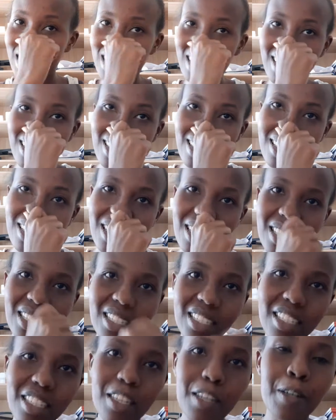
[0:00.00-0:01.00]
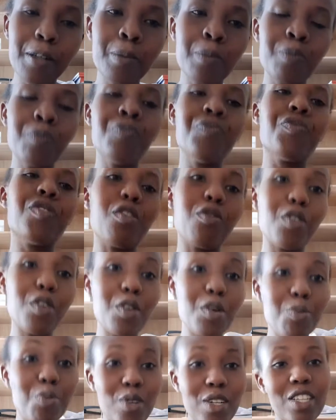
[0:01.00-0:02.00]
here, and they're very
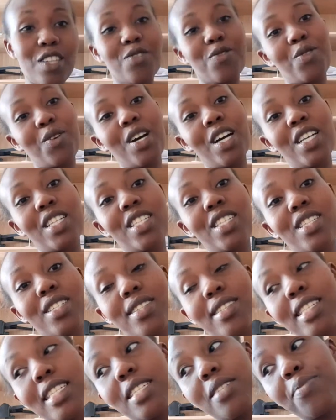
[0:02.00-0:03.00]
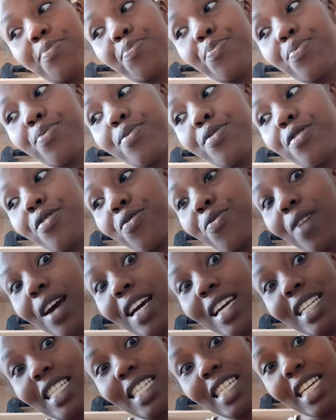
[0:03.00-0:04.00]
important for us to keep
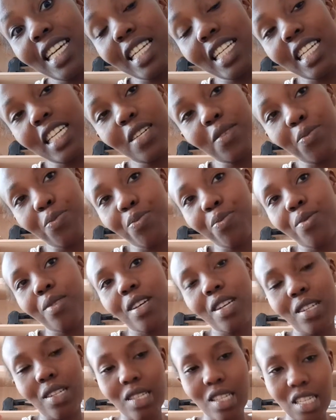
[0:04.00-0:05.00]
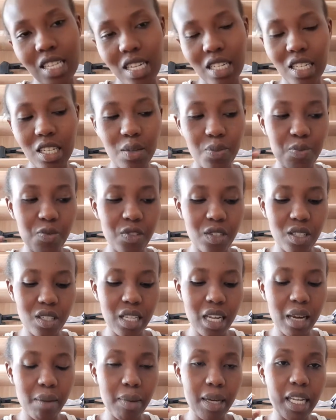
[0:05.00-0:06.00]
riding and keep healthy and keep fit.
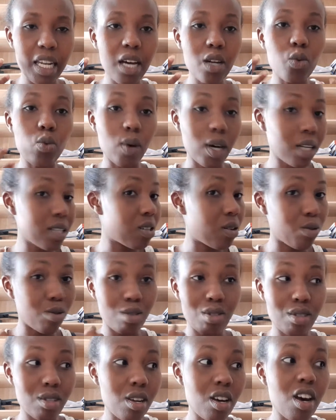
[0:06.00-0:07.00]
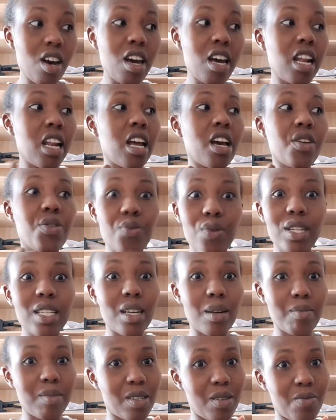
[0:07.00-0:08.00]
Like, my dad works out like 3
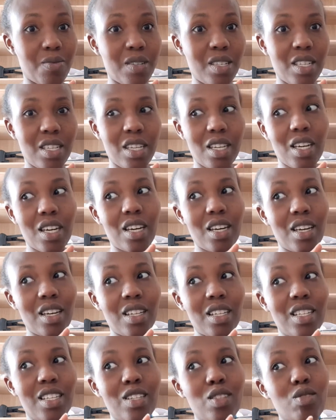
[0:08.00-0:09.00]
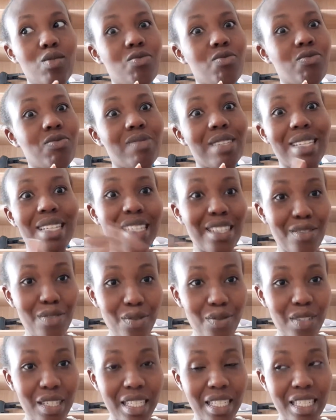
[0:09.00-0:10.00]
times a week, and he's in his
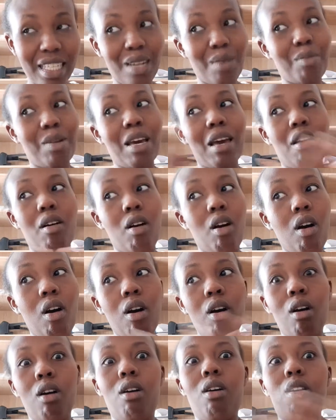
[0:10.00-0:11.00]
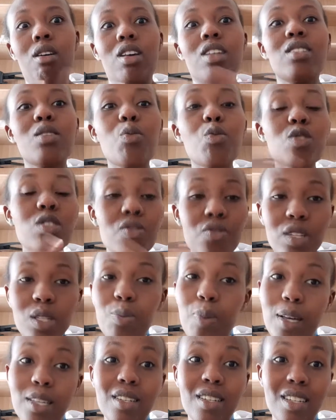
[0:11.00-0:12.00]
50s, and I'm like, oh, he's the most fit
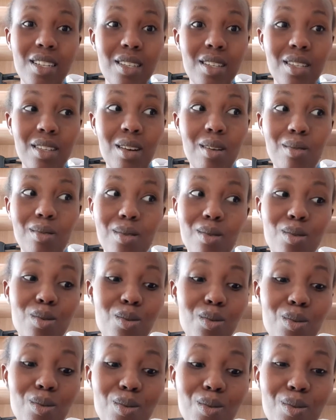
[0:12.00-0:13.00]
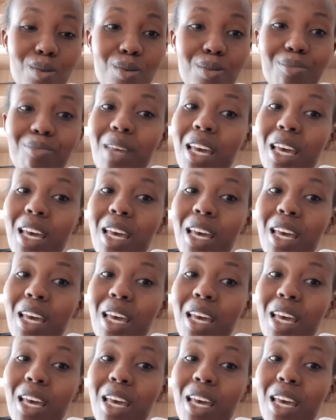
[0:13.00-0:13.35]
person in this house. So